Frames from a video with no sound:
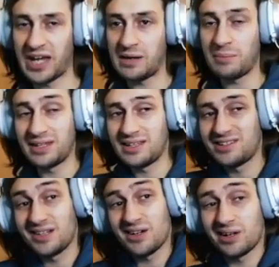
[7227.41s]
and it meant that the
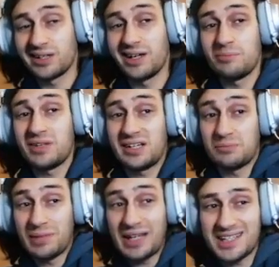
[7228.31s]
Dark Nut
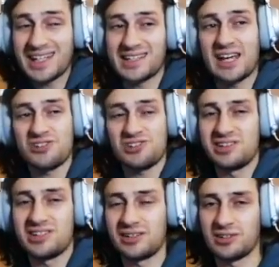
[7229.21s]
immediately dashes,
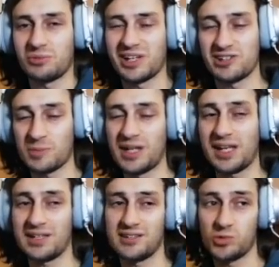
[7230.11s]
so we can just pin it
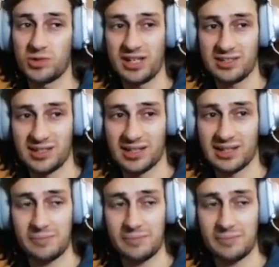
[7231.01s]
against the wall and insta-kill it.